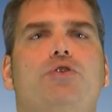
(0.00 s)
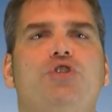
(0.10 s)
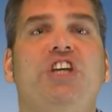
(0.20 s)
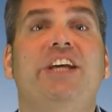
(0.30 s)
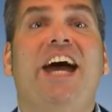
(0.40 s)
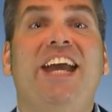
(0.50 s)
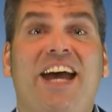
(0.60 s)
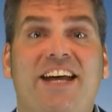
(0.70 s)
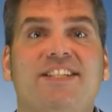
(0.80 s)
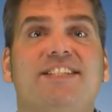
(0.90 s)
G I
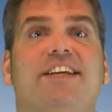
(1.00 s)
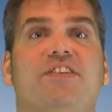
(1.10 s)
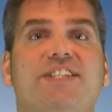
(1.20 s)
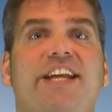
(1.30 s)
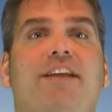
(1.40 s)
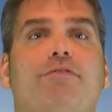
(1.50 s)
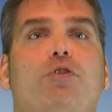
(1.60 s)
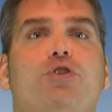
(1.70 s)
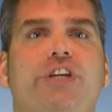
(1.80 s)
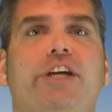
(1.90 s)
S can stand
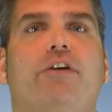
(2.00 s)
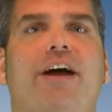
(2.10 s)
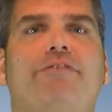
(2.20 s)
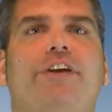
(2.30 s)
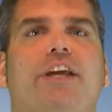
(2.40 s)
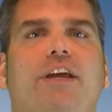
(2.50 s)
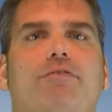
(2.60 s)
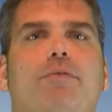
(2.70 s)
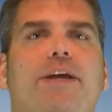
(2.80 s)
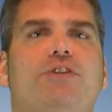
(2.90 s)
for Geographic
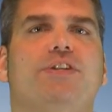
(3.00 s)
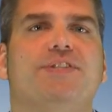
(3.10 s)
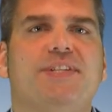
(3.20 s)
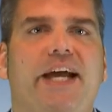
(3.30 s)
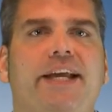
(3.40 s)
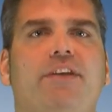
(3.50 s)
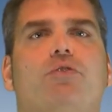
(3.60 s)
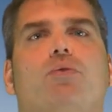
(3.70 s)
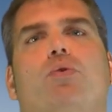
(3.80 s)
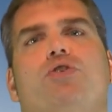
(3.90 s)
Information
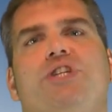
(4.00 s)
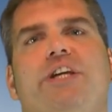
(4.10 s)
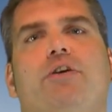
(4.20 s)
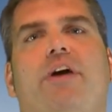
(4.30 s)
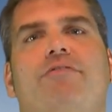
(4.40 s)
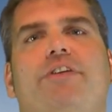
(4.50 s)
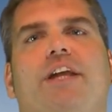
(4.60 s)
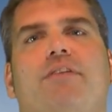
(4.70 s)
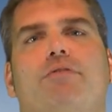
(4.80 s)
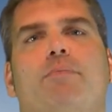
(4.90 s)
Science or Geographic
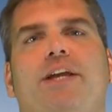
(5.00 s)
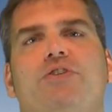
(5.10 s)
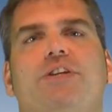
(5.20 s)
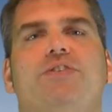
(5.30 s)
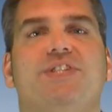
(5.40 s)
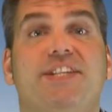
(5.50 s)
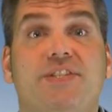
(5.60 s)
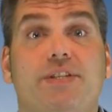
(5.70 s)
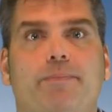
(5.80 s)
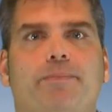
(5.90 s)
Information
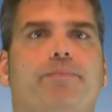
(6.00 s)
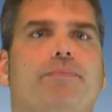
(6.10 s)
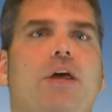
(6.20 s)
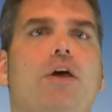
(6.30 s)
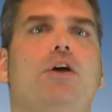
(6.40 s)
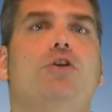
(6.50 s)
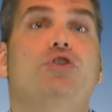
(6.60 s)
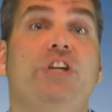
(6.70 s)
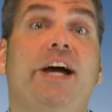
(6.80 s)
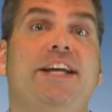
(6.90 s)
System.
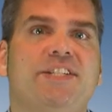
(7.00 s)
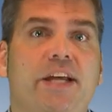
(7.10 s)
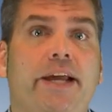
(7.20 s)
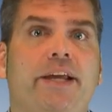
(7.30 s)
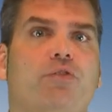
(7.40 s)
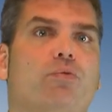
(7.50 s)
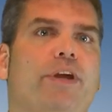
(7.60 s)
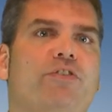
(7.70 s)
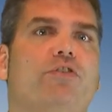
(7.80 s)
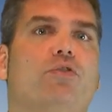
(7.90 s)
G I science
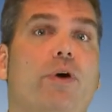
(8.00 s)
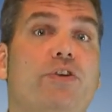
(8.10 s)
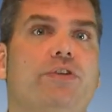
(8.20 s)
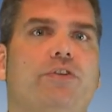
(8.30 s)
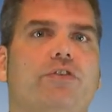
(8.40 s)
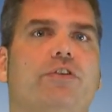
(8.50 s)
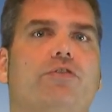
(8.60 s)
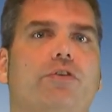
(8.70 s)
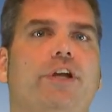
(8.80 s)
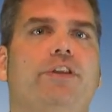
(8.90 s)
raises questions
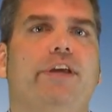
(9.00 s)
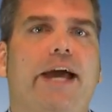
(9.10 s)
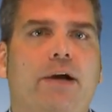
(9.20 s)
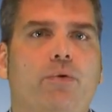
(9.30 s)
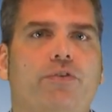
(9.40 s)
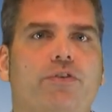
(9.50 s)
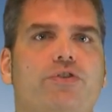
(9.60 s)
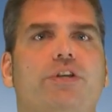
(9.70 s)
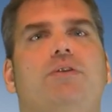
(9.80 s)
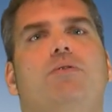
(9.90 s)
concerning the
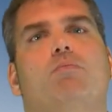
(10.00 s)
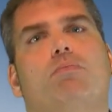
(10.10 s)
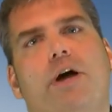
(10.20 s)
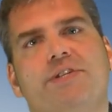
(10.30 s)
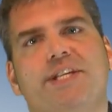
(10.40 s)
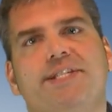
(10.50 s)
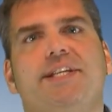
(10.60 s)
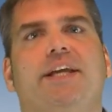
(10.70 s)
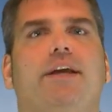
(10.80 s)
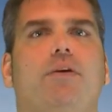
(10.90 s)
acquisition,
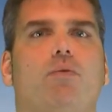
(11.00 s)
processing,